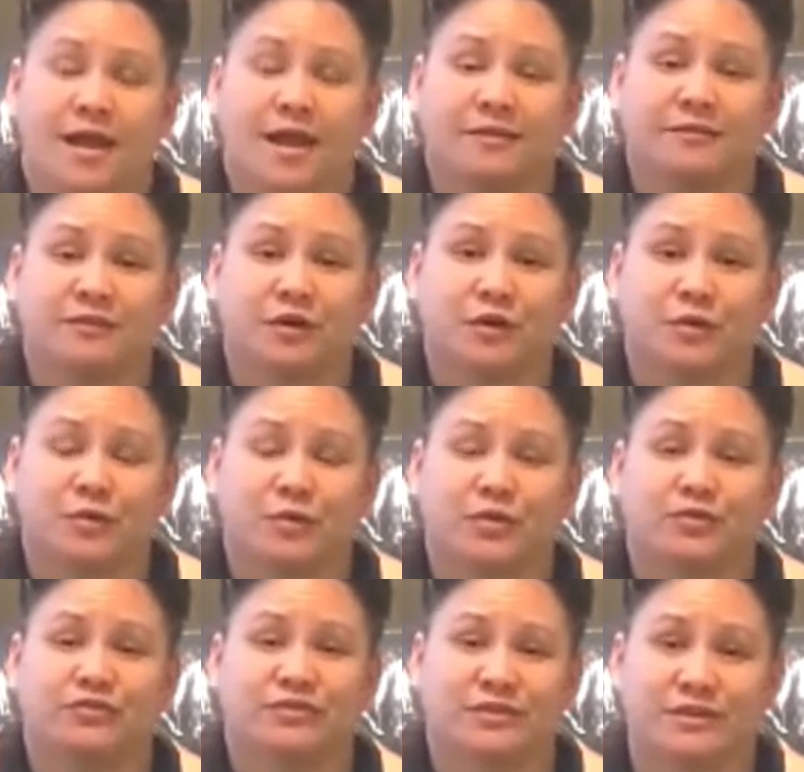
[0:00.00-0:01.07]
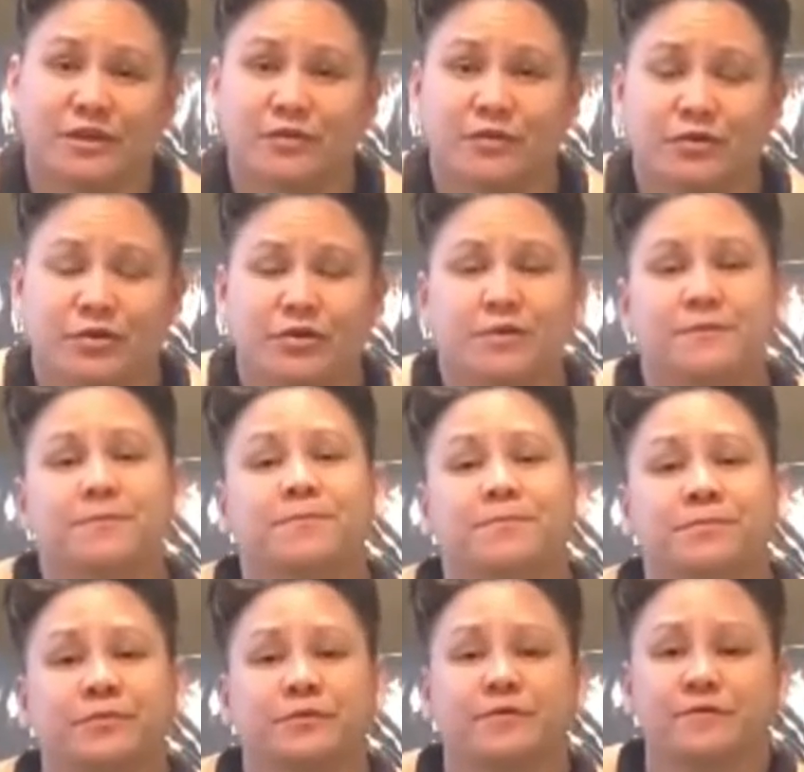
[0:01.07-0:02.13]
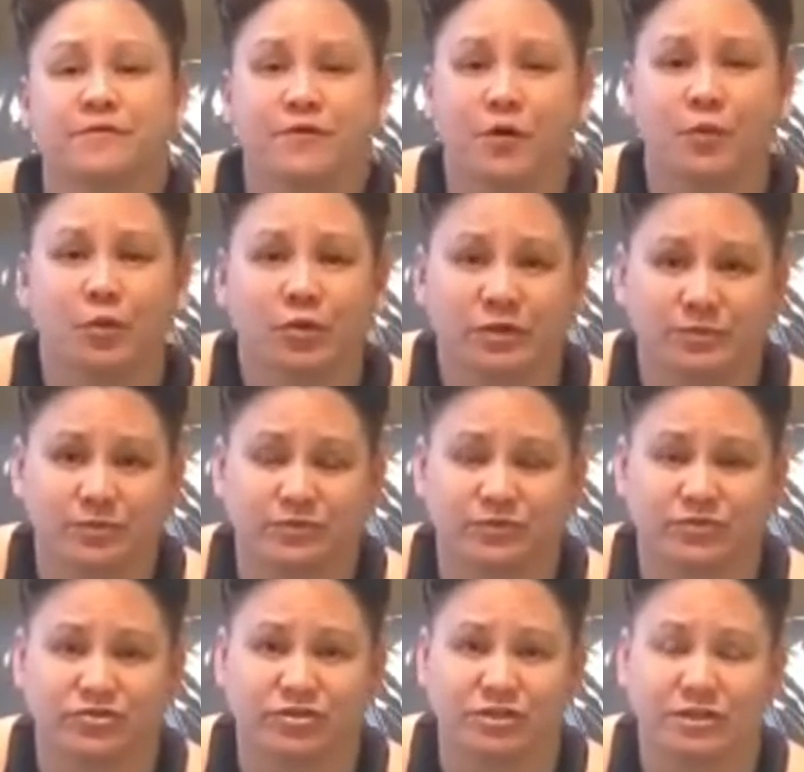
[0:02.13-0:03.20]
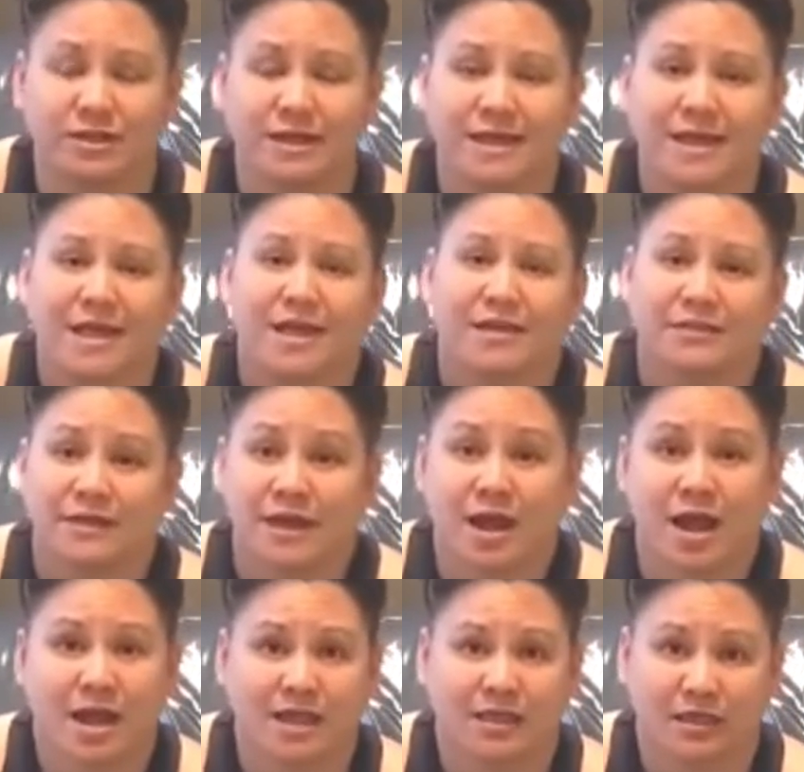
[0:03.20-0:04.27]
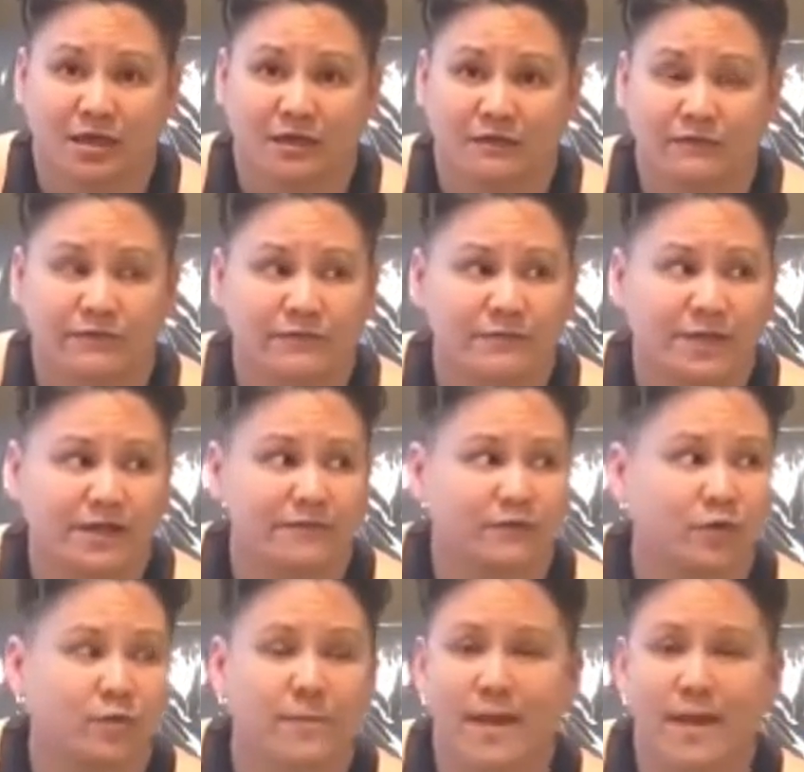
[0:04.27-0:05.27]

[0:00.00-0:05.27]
And so there's another foam rolling position that I love, and if you're a